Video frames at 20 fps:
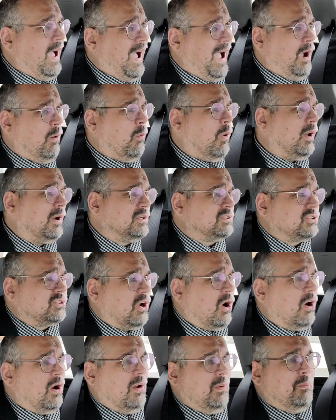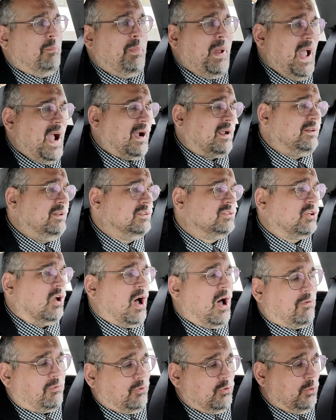I want to start and back this
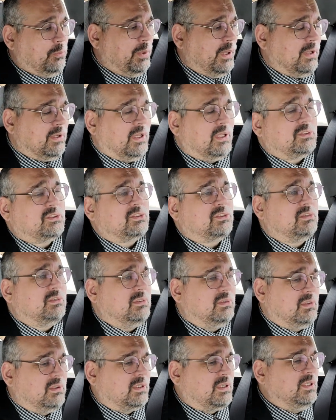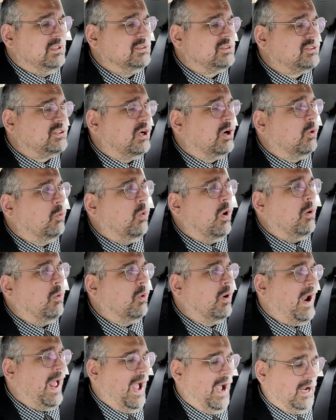off a little bit and let's consider what
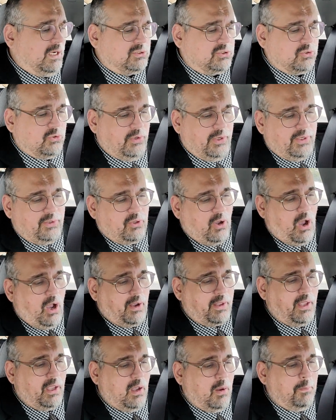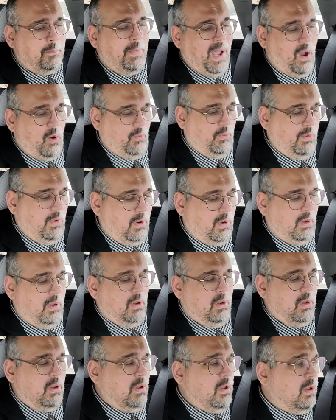we're actually talking about.
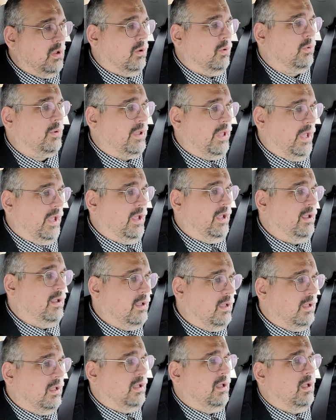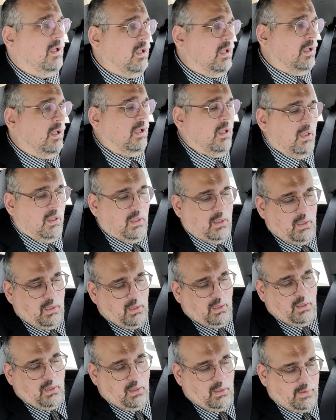Okay?
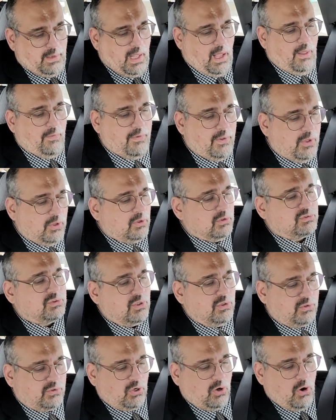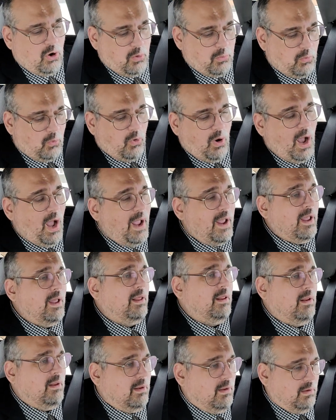Now, the use of the term riot
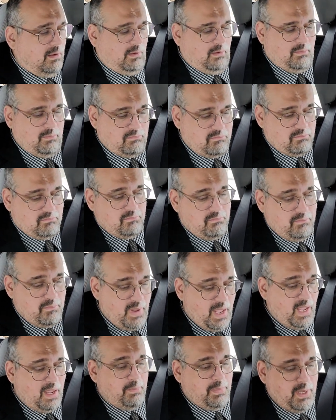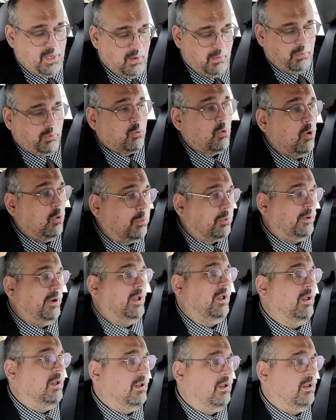may be appropriate.